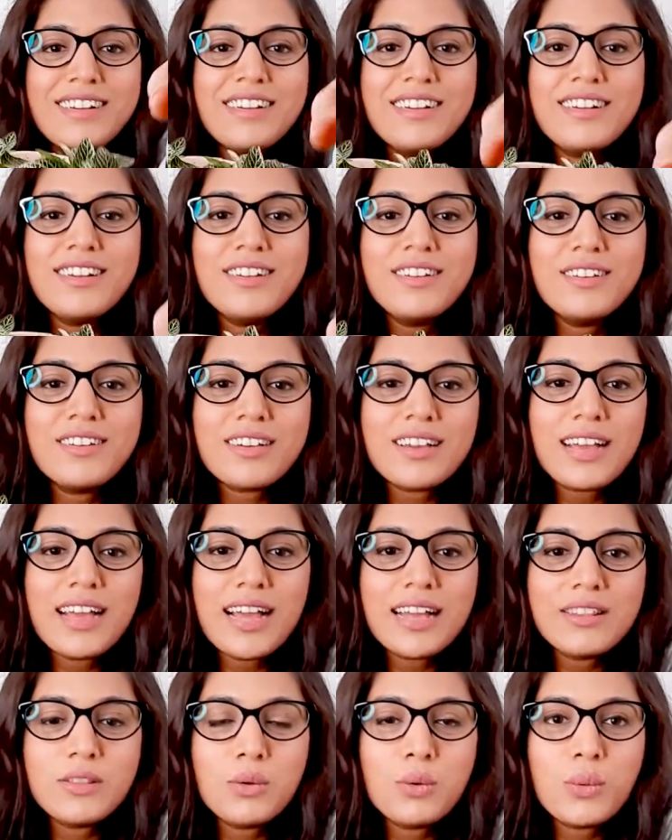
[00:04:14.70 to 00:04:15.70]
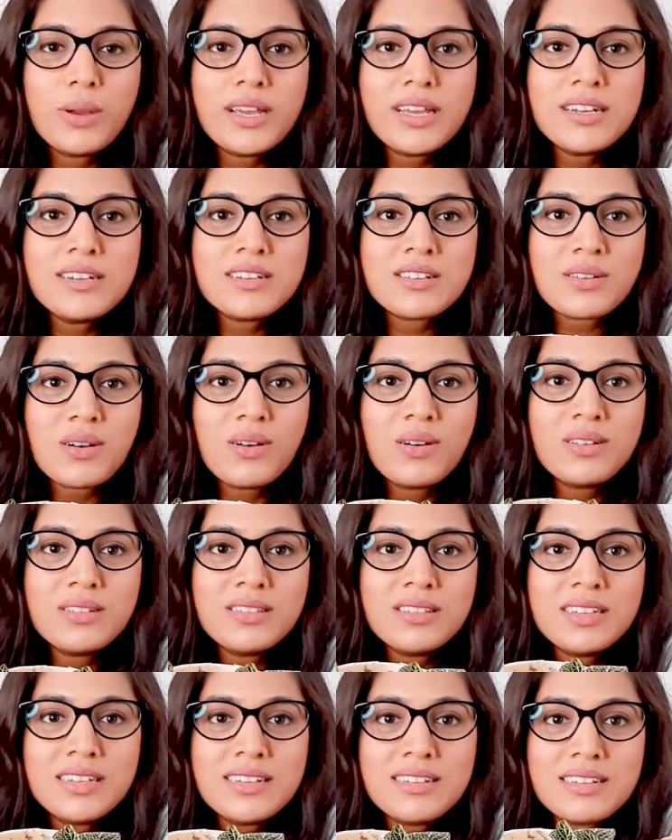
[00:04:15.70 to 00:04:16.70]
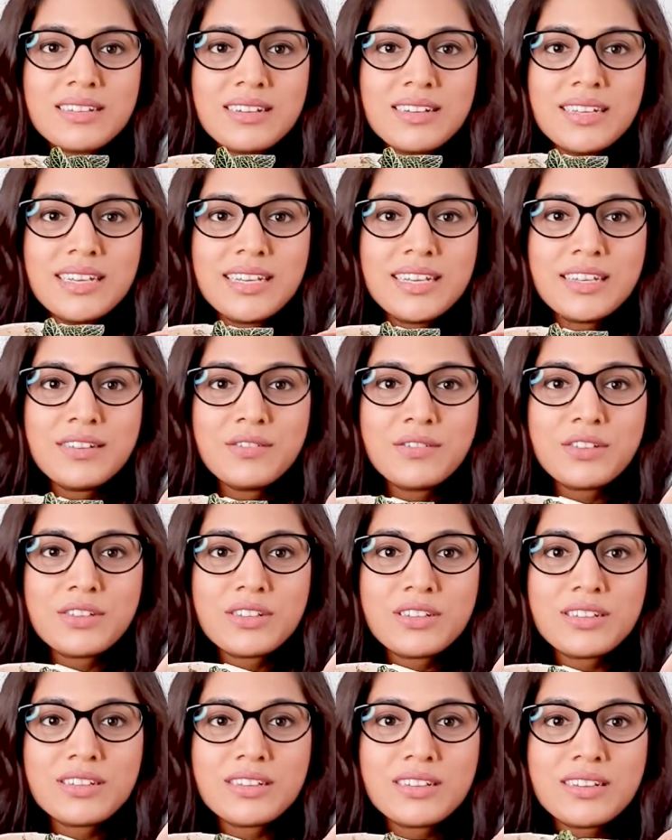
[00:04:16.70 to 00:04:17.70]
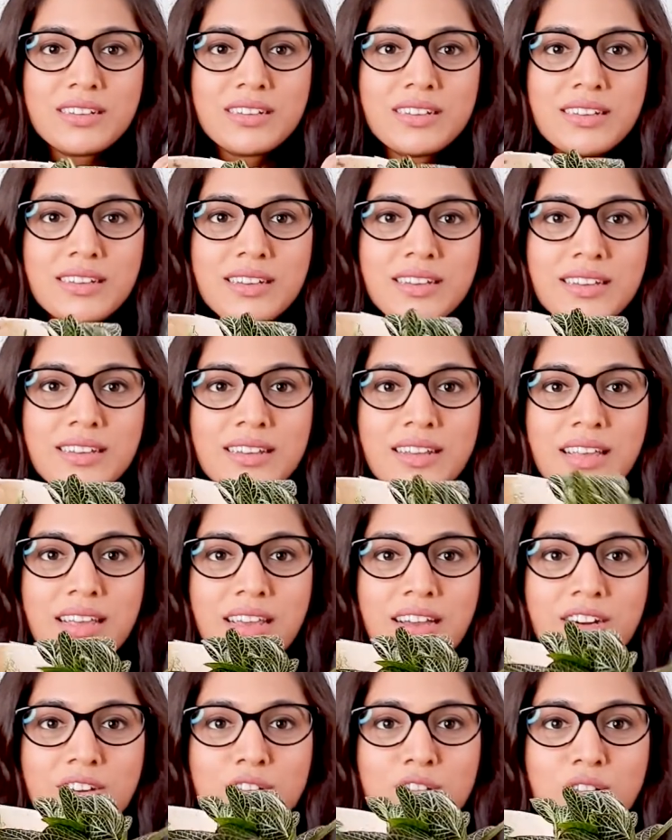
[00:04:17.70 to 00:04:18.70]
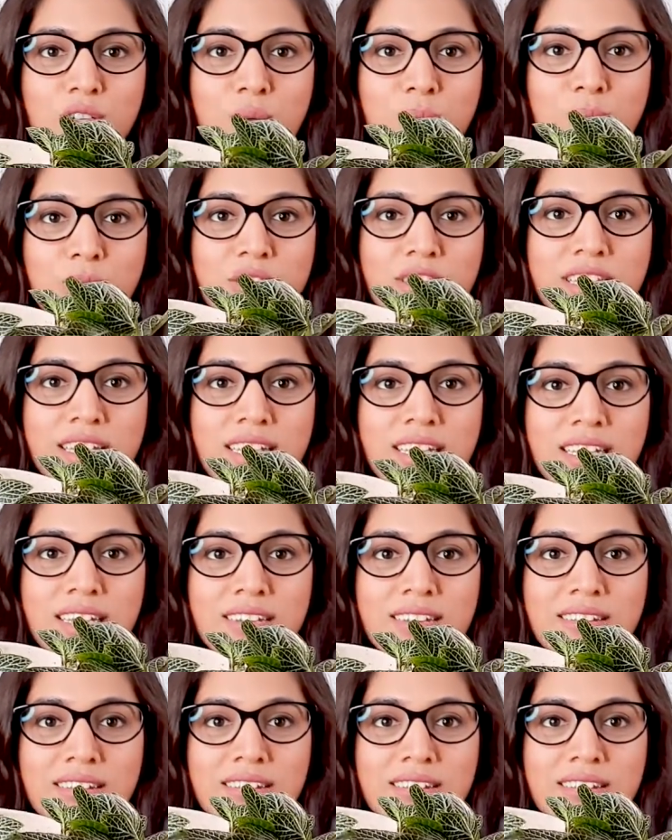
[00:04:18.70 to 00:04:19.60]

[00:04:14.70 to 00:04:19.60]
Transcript: Look at the veins on these leaves. They are so pretty.